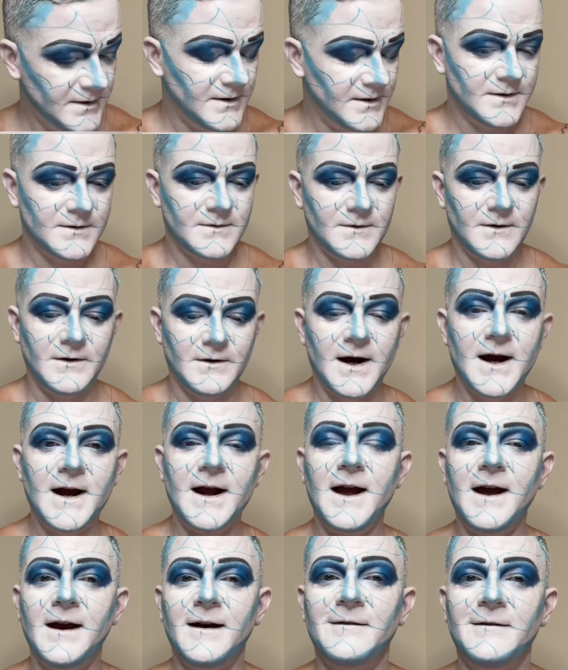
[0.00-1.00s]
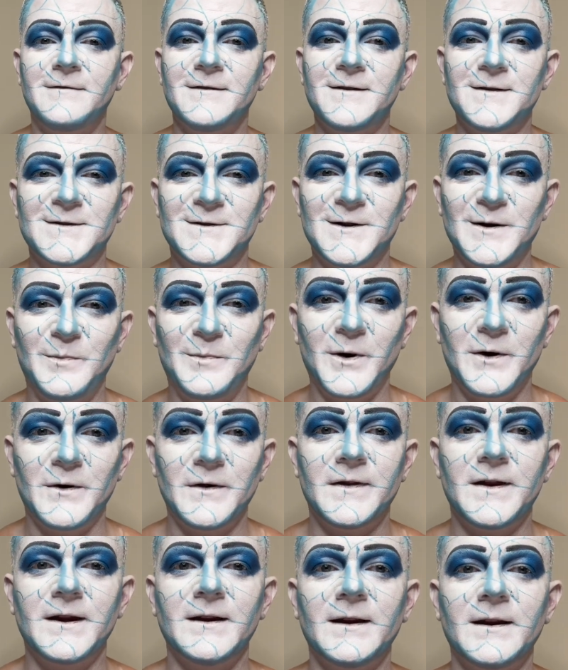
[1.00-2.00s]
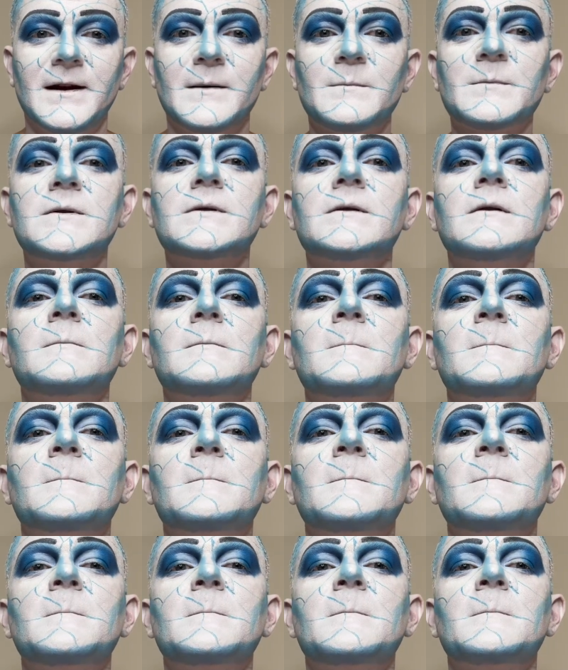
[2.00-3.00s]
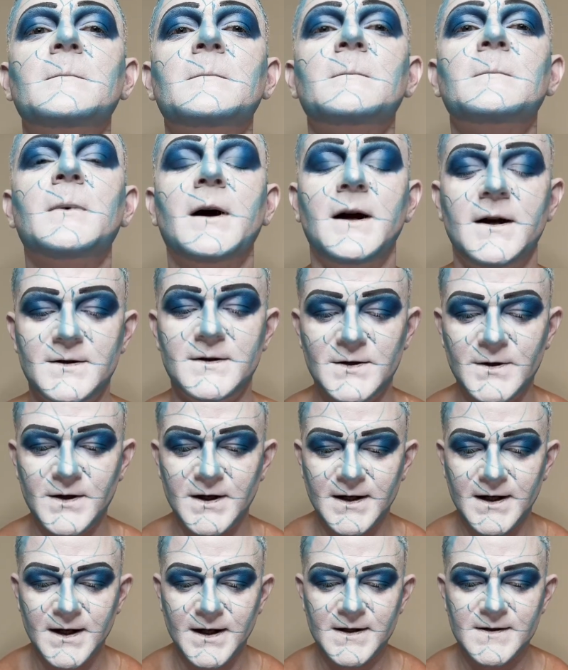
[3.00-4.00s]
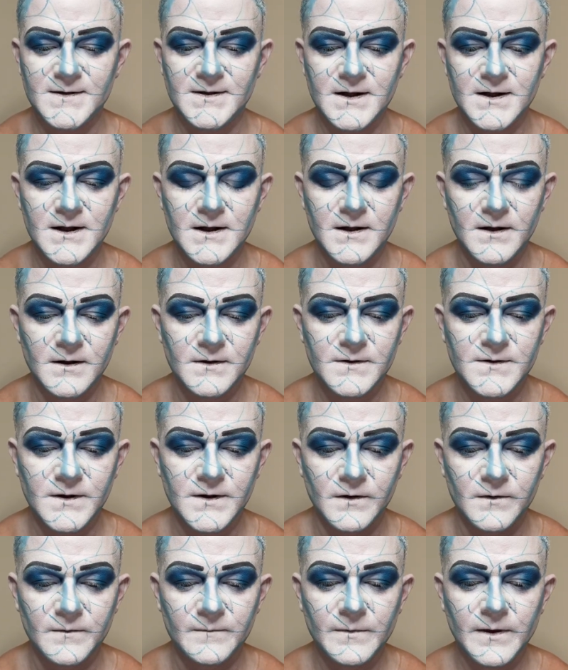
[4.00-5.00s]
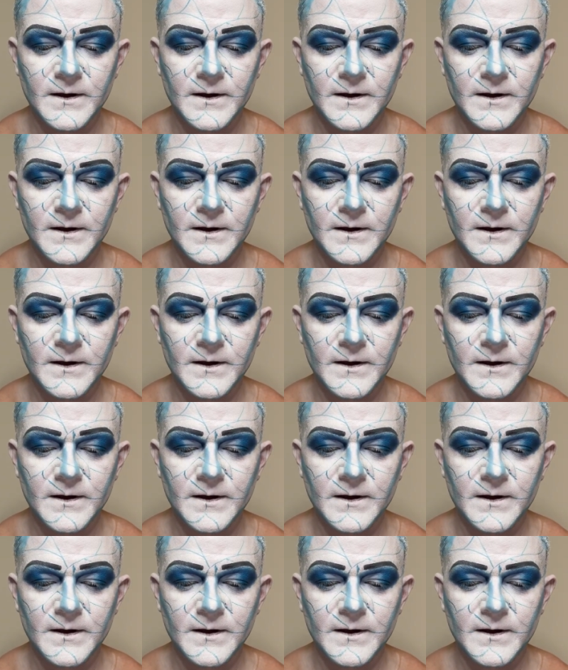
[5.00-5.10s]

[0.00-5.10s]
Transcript: So I have super thin lips, as you can kind of see here. So